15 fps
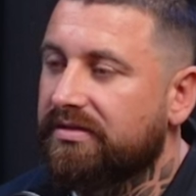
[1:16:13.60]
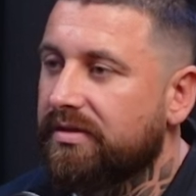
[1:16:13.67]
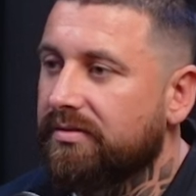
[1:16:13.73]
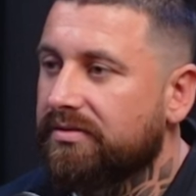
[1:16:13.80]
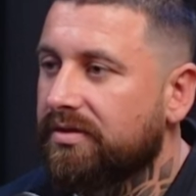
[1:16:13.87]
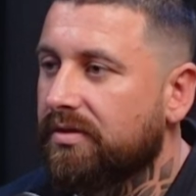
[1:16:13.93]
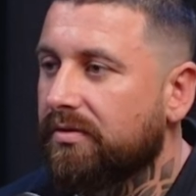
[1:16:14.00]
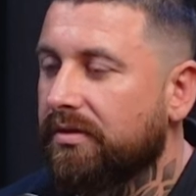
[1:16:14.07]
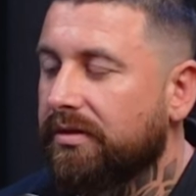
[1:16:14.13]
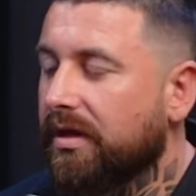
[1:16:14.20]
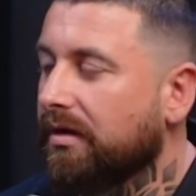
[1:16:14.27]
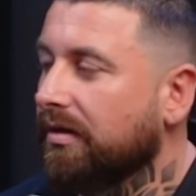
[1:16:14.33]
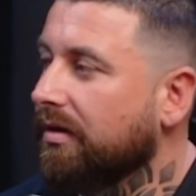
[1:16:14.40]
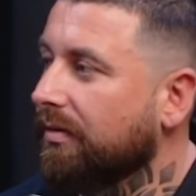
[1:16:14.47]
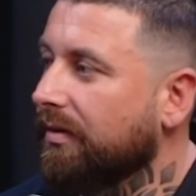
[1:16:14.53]
still so
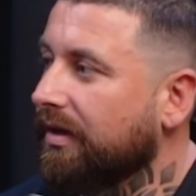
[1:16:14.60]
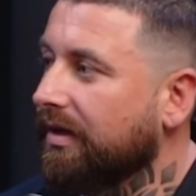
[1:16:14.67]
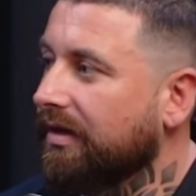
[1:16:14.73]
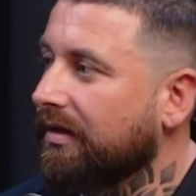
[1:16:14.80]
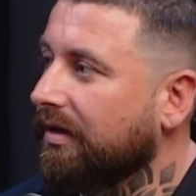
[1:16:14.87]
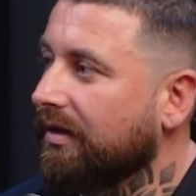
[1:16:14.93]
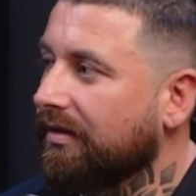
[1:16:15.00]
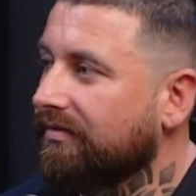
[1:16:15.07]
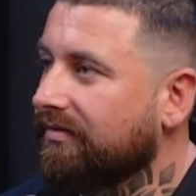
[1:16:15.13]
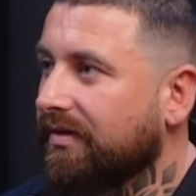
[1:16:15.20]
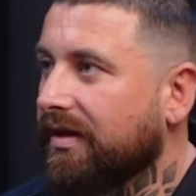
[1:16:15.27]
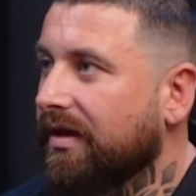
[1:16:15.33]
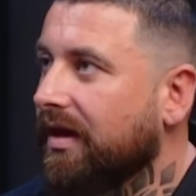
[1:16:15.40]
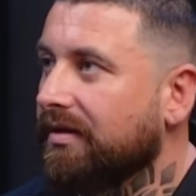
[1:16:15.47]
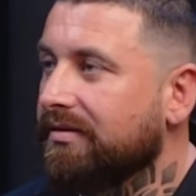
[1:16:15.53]
young, isn't he? Like
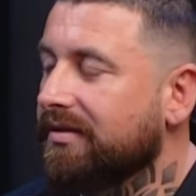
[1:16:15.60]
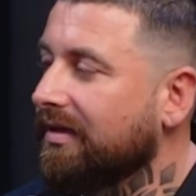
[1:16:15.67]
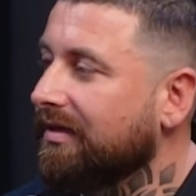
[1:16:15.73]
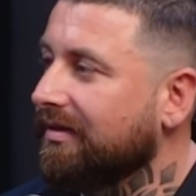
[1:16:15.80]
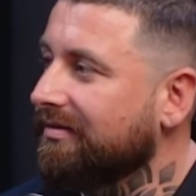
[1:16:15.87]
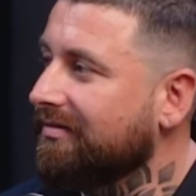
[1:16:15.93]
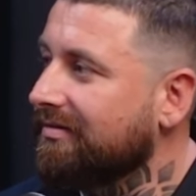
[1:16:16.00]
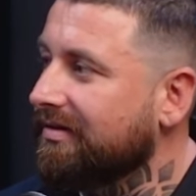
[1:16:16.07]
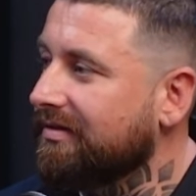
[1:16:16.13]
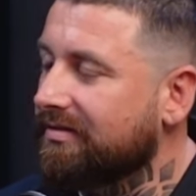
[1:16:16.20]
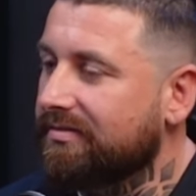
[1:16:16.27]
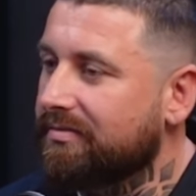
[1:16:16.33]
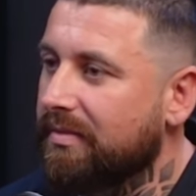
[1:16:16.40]
fucking eighteen. This this.